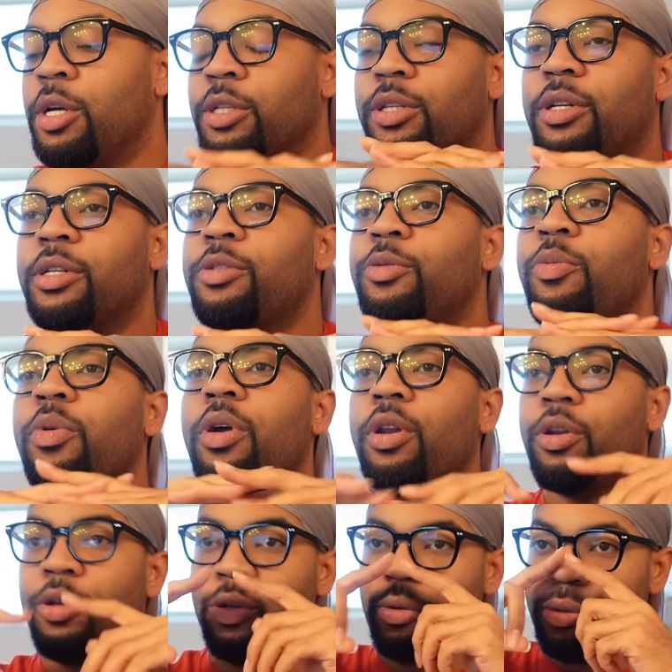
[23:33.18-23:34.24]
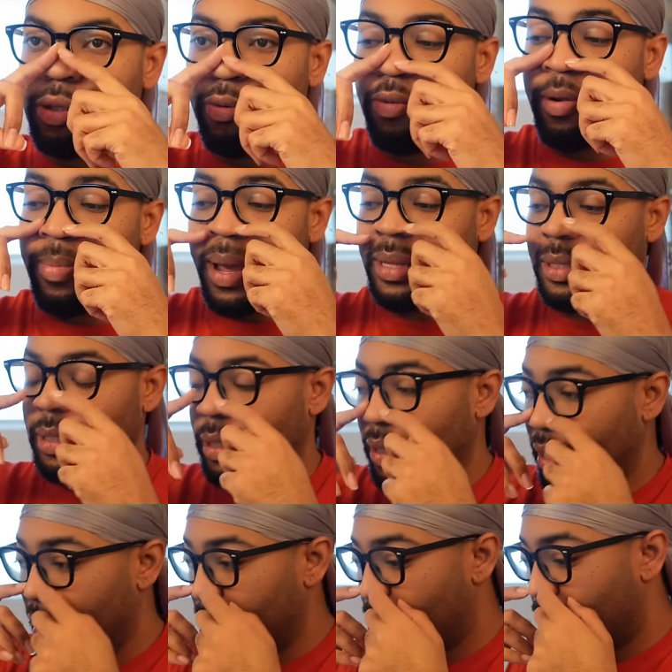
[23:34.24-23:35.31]
So that's what we're gonna do. So we're about to
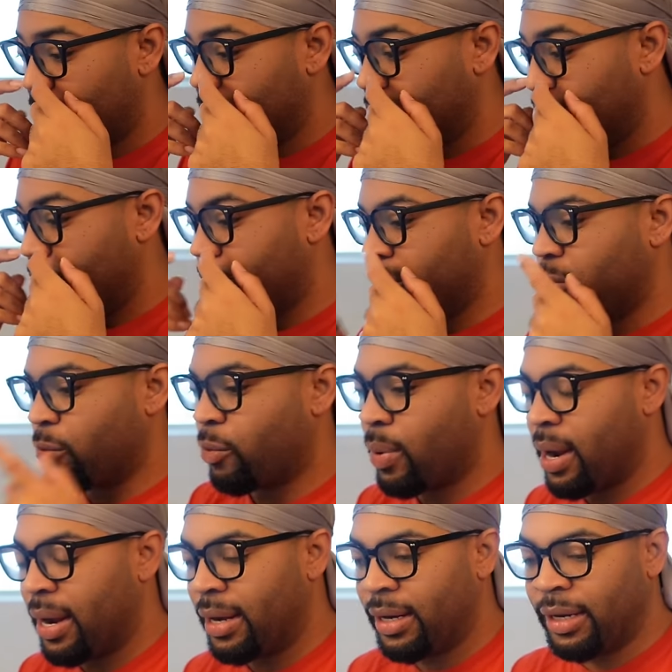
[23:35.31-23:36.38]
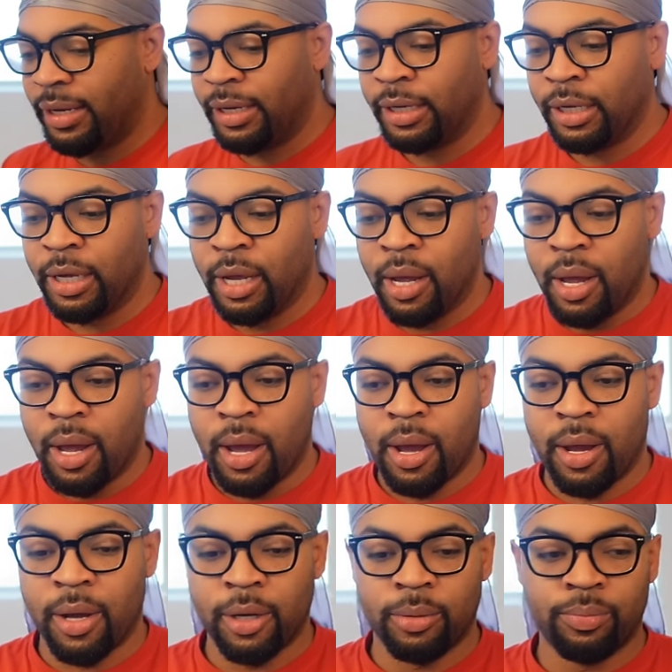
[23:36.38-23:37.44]
get ourselves ready.
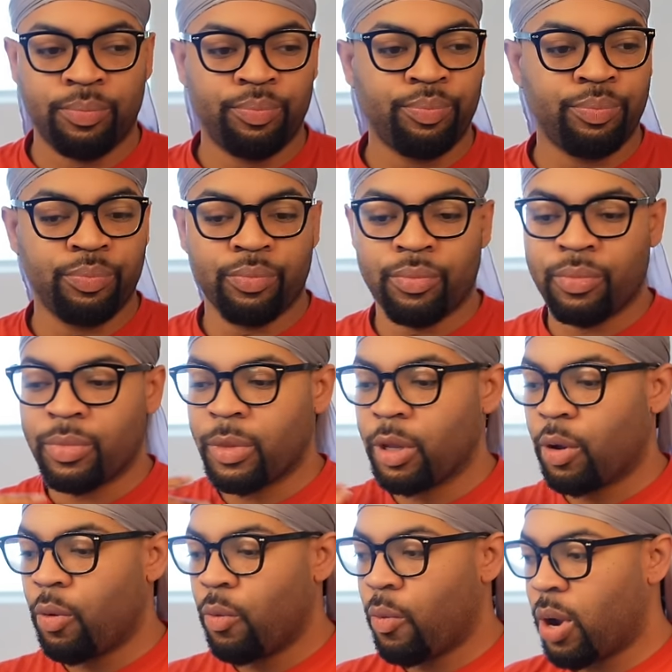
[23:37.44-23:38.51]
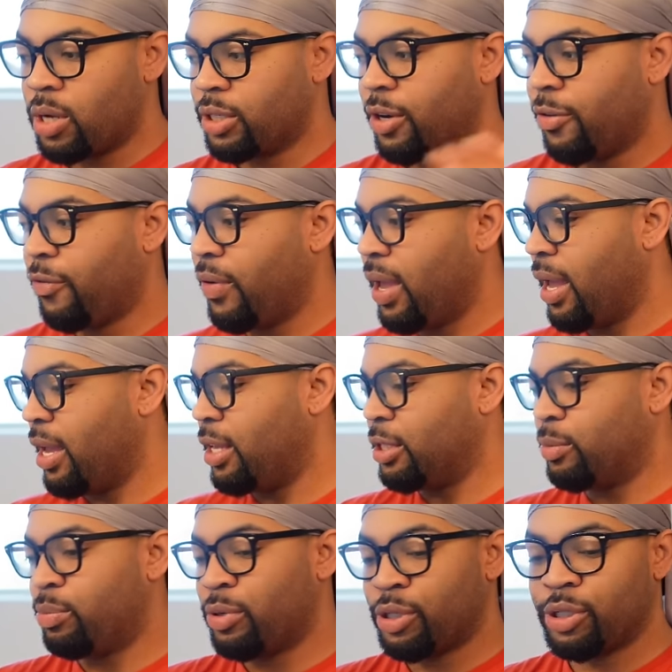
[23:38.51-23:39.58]
Wash our
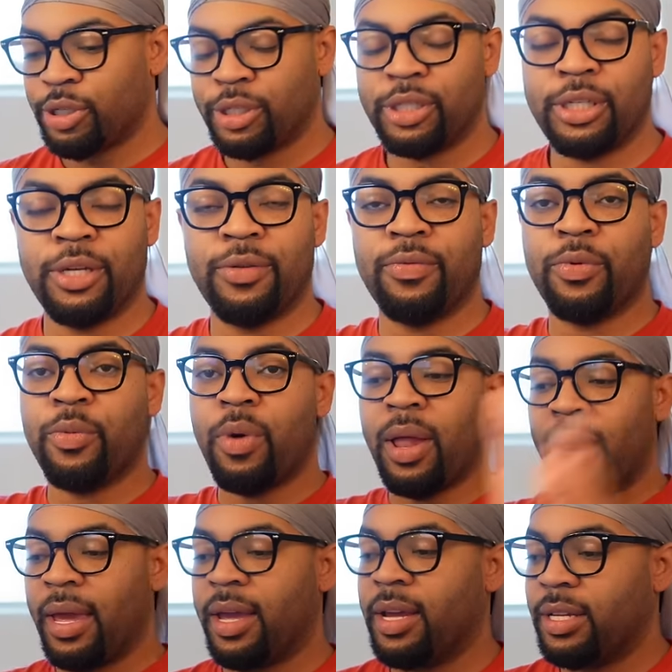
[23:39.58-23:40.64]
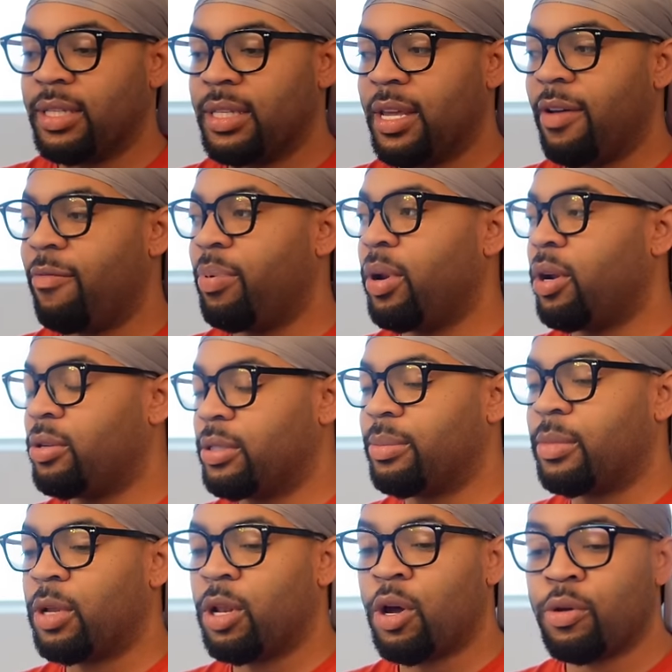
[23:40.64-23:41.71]
face, brush our teeth, do all that good stuff, put on
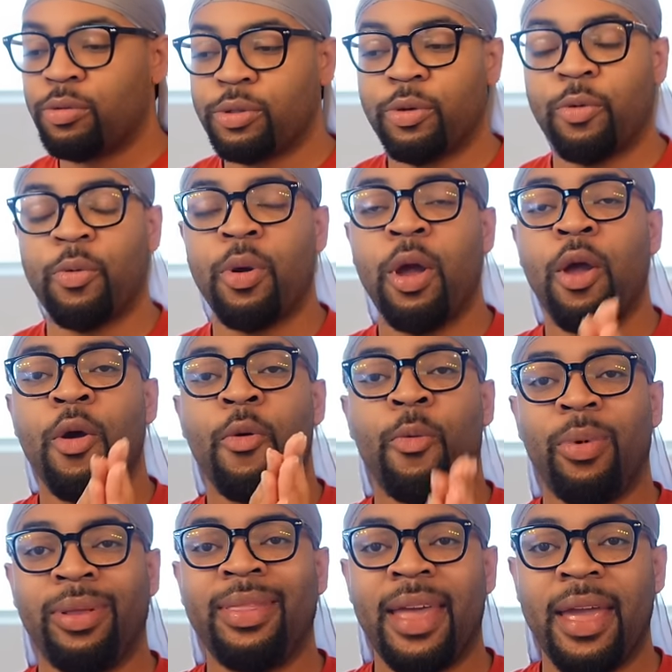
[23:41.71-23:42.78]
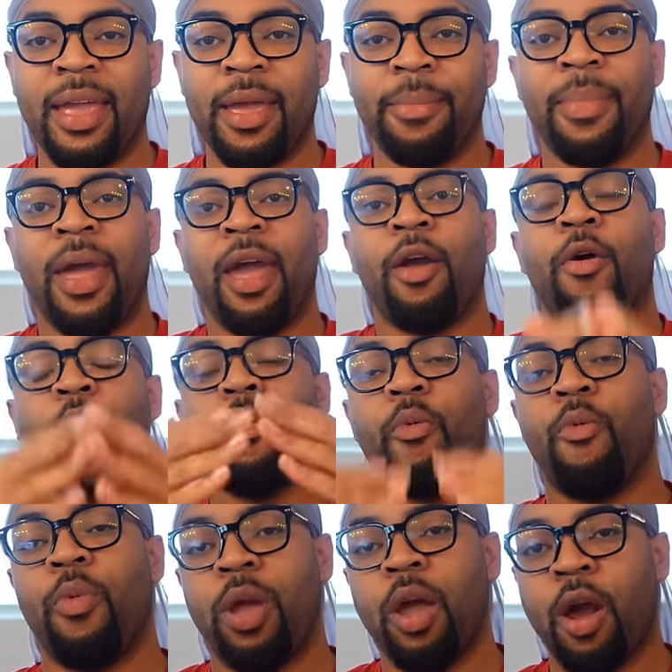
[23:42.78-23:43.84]
some clothes. So when they get back,
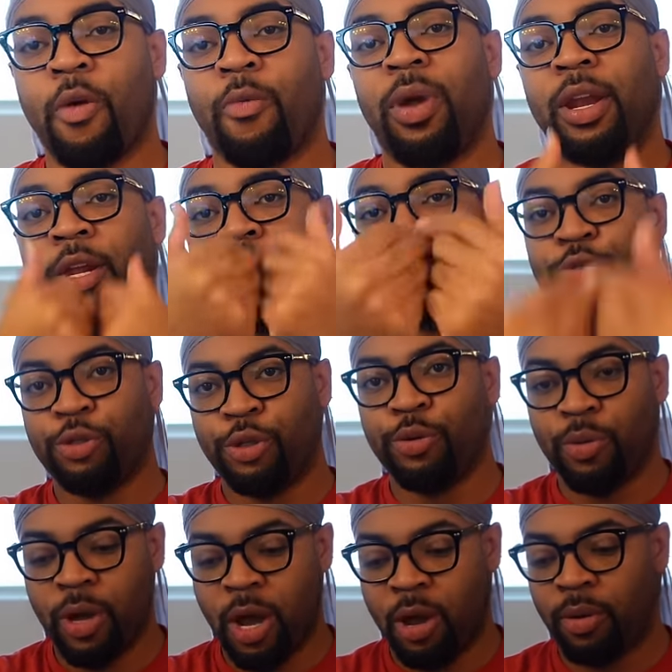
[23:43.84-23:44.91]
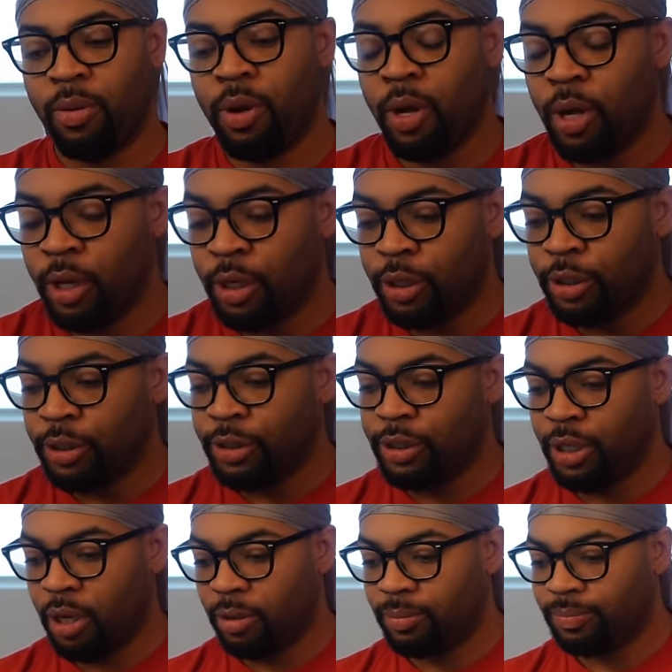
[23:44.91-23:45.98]
we are ready to go.
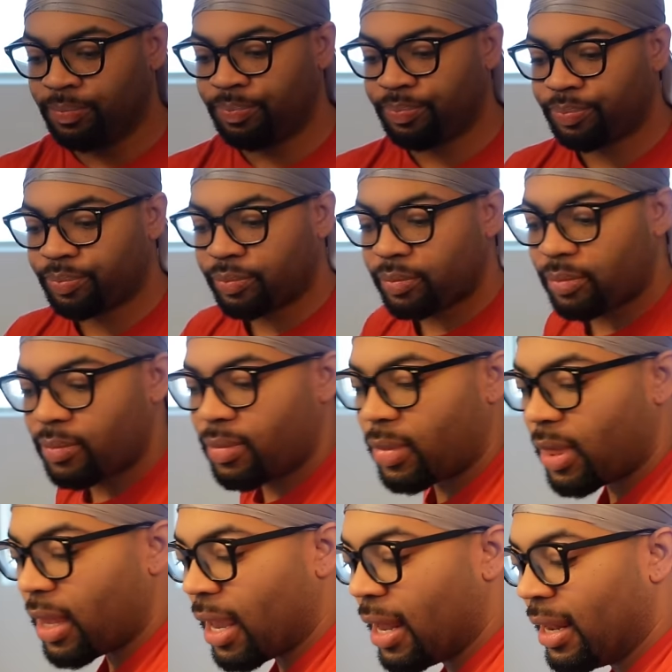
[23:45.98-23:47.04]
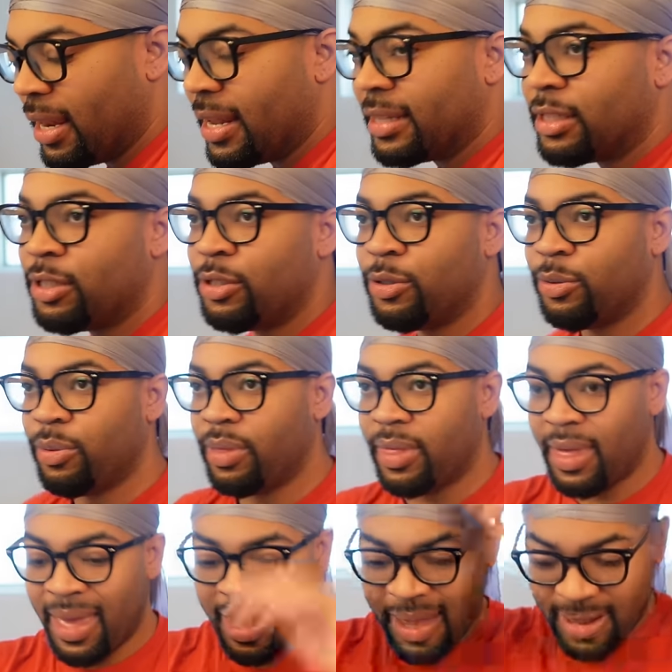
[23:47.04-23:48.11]
So let's do
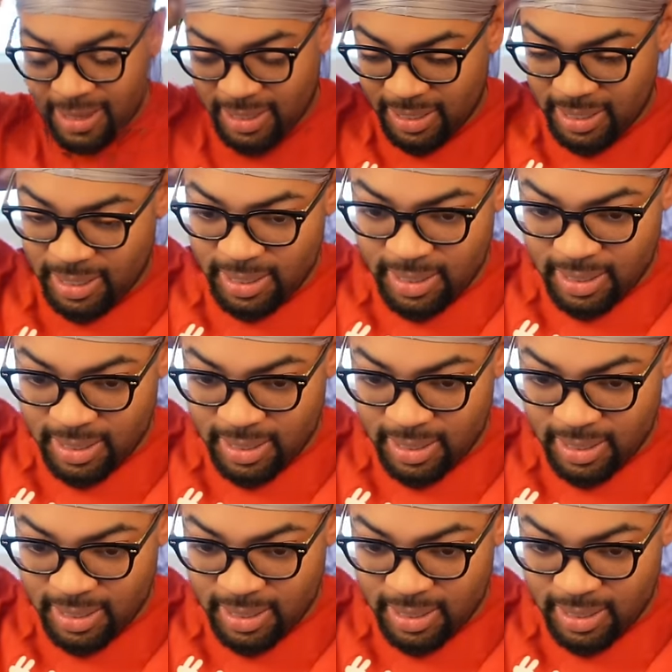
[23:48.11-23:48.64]
that.